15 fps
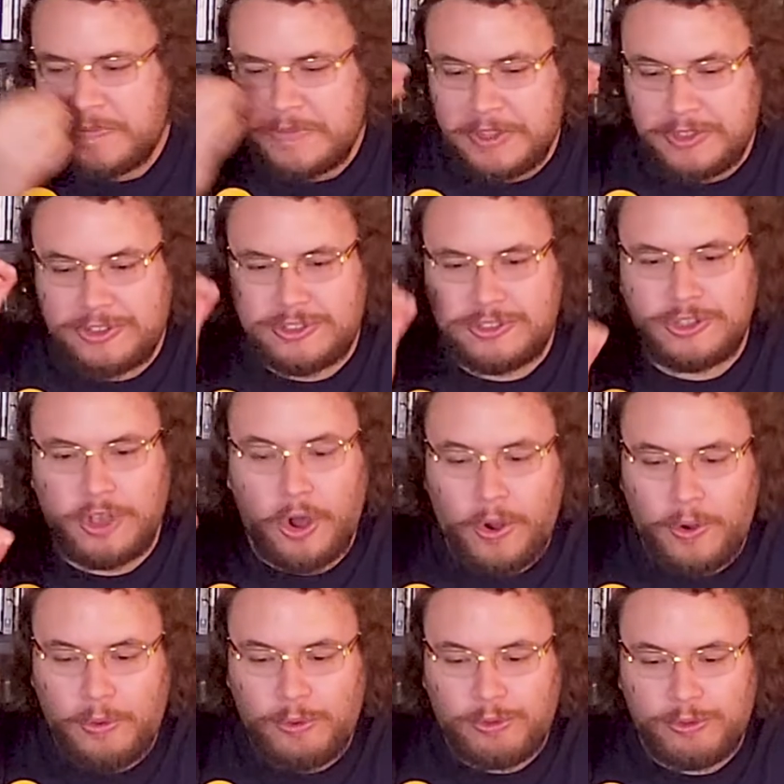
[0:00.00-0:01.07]

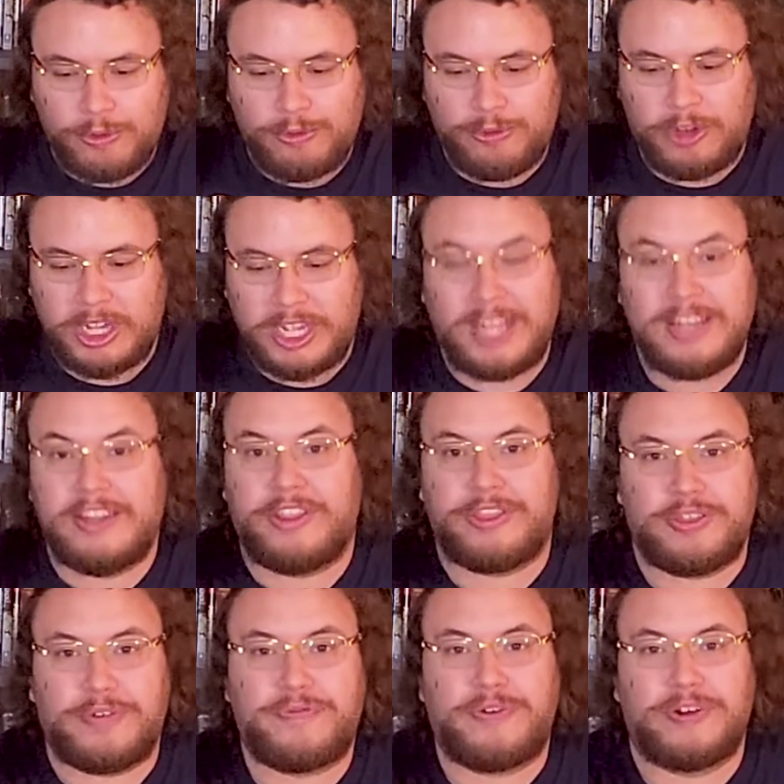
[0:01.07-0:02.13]
so fuck,
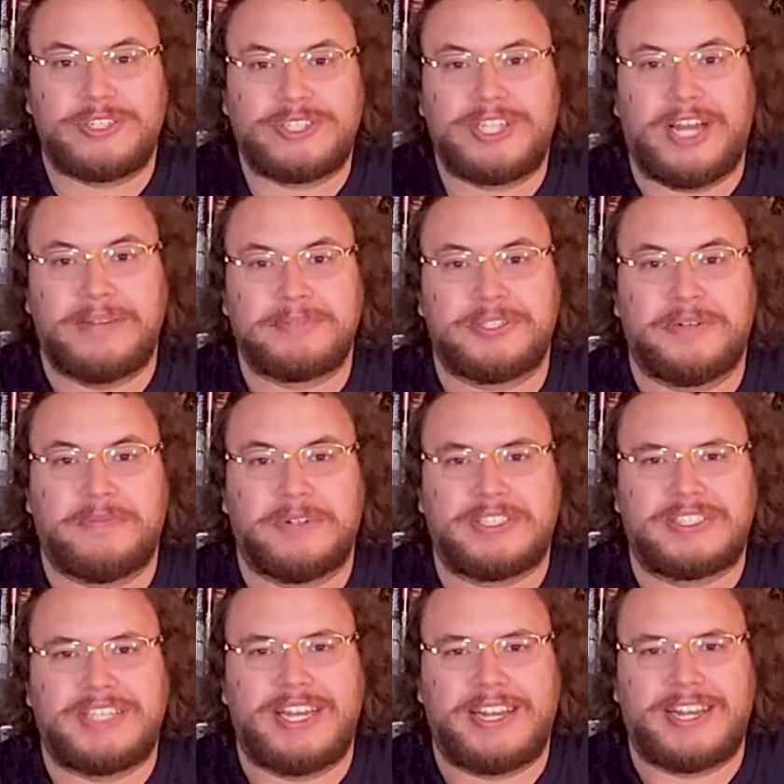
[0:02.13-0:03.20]
the first time someone
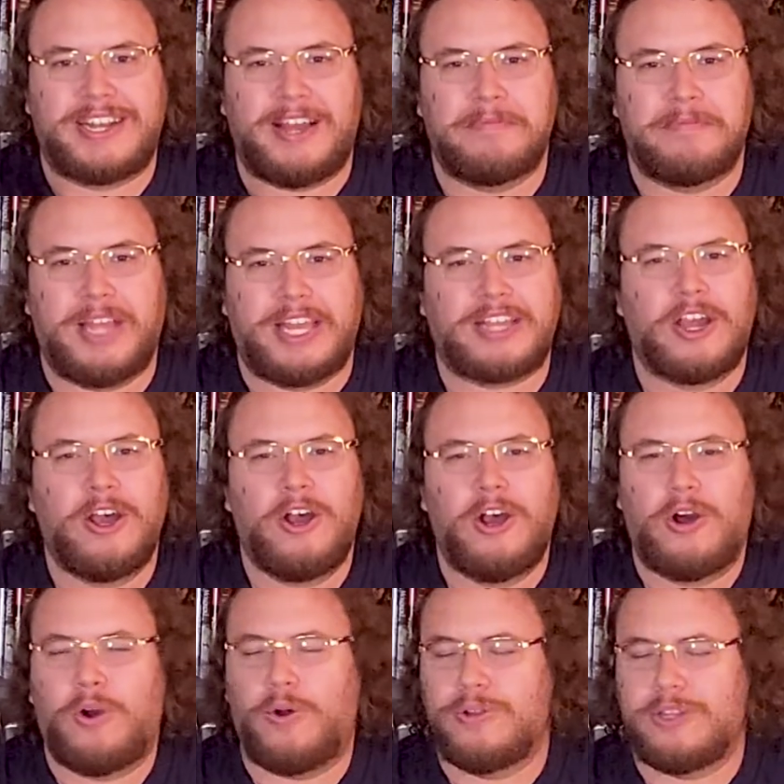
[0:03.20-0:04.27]
said it, I'm like,
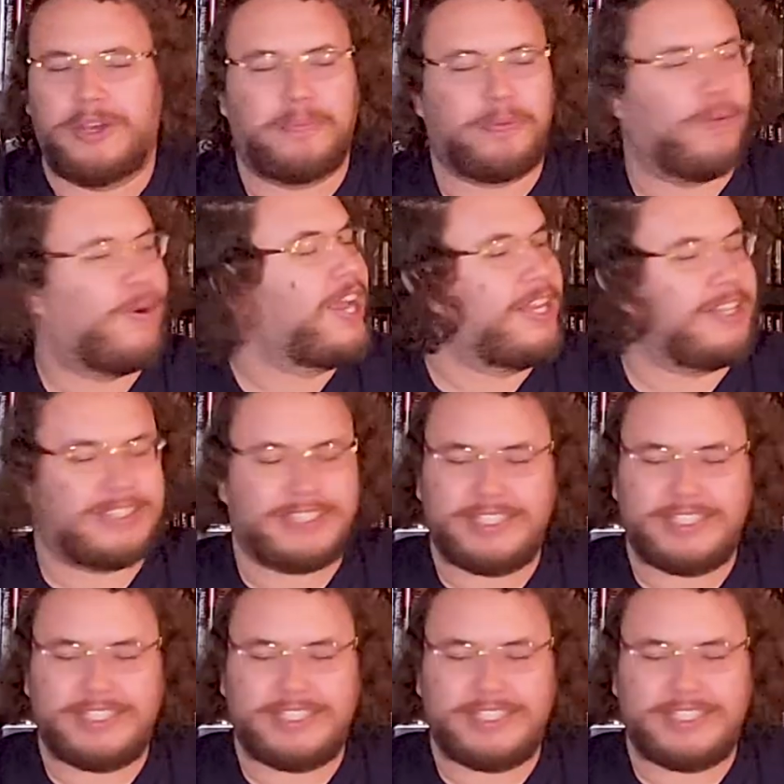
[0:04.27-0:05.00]
hold up, wait,